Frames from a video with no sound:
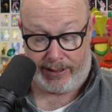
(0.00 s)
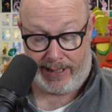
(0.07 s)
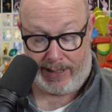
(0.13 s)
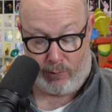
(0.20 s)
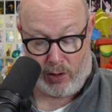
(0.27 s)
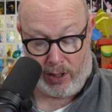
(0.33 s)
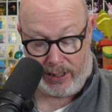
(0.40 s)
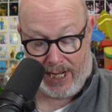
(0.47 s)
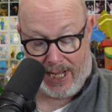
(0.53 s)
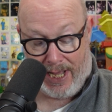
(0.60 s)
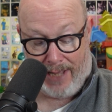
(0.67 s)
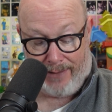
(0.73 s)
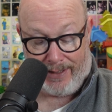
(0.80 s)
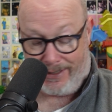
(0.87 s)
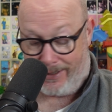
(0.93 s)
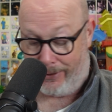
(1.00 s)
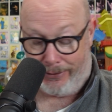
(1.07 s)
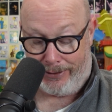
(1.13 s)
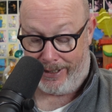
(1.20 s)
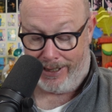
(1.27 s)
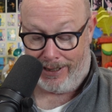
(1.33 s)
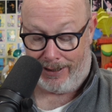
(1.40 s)
Network, this
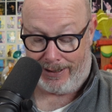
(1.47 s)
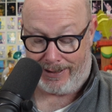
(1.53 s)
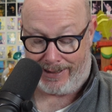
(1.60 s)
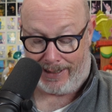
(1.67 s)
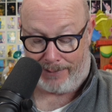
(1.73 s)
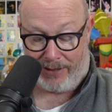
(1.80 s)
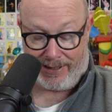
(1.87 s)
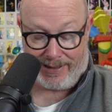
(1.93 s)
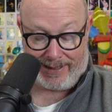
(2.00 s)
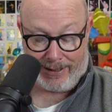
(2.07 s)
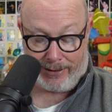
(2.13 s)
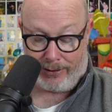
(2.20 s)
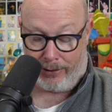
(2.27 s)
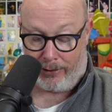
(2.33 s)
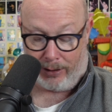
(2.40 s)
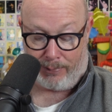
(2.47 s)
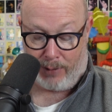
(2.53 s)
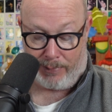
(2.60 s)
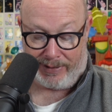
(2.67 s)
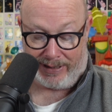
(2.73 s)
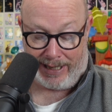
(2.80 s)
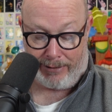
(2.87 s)
new deal celebrates the eternal
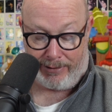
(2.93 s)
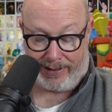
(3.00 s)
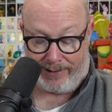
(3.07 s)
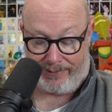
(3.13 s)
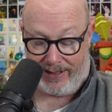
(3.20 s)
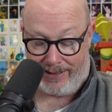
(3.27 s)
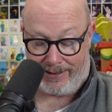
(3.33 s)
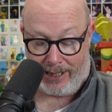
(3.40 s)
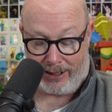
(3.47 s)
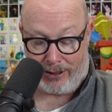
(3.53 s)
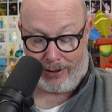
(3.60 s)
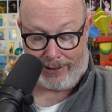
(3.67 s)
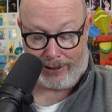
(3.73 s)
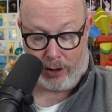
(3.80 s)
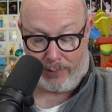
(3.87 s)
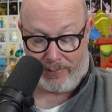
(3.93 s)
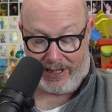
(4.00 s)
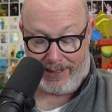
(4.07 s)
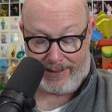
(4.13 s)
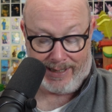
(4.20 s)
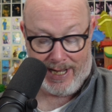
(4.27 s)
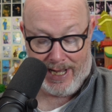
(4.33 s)
popularity of these iconic
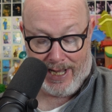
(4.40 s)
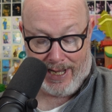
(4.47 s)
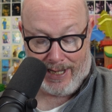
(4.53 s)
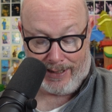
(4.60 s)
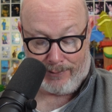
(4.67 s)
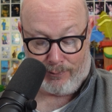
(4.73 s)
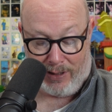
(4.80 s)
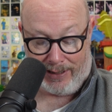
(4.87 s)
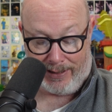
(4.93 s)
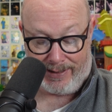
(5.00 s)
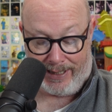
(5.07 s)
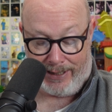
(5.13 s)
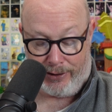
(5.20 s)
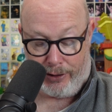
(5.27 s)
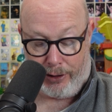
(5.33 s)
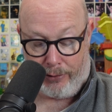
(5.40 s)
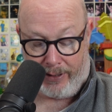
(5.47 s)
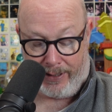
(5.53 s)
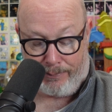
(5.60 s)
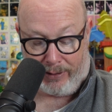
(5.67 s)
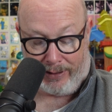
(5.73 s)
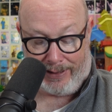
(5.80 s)
comedies, as well as the
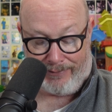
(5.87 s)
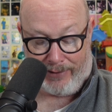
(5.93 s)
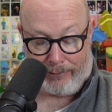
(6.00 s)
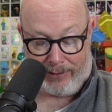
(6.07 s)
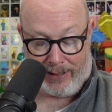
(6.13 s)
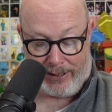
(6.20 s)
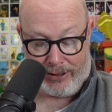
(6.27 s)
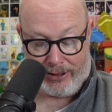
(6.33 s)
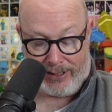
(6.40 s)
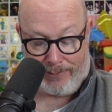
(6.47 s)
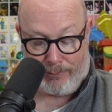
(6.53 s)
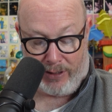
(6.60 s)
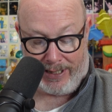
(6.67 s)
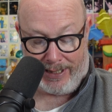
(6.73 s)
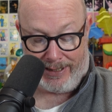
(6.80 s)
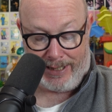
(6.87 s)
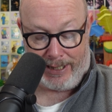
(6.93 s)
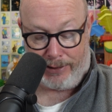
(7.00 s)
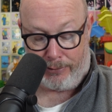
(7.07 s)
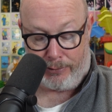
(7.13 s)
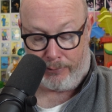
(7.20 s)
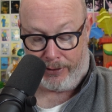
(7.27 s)
enduring, prolific relationship we
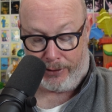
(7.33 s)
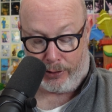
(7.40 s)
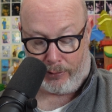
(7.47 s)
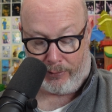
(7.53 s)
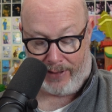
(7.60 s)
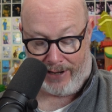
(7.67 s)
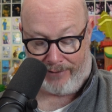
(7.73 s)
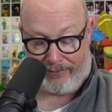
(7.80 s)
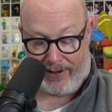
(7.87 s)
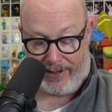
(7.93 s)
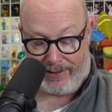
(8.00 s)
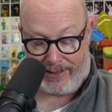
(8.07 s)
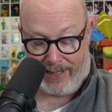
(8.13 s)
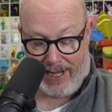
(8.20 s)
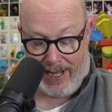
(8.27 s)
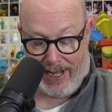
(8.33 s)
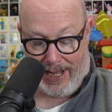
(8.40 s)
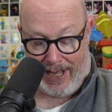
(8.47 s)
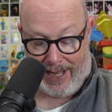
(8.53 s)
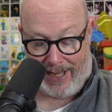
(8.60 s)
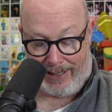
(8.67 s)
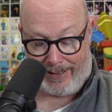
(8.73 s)
continue to enjoy with our friends
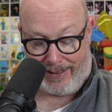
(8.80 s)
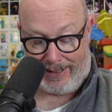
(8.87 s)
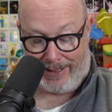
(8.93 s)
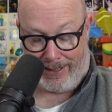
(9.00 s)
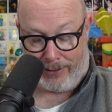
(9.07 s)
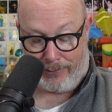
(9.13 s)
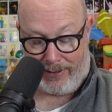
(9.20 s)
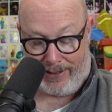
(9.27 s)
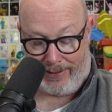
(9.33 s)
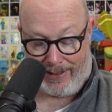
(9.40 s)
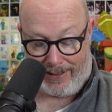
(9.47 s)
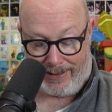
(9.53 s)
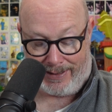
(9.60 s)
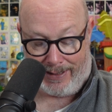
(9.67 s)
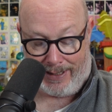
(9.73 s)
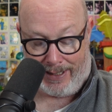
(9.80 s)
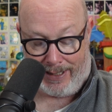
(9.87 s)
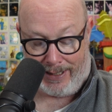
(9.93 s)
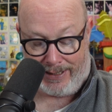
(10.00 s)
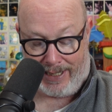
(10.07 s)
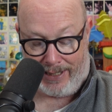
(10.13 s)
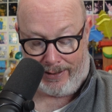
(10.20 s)
at
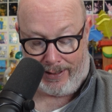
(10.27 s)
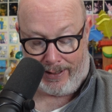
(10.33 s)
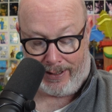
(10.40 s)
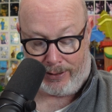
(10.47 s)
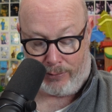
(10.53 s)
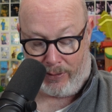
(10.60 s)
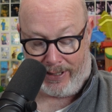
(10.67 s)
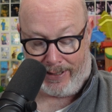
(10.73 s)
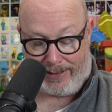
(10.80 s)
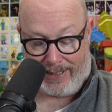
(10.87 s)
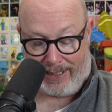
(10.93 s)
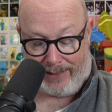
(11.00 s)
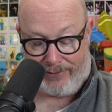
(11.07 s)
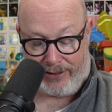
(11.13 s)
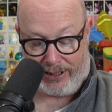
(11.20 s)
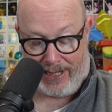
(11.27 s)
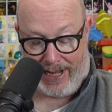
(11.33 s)
20th Television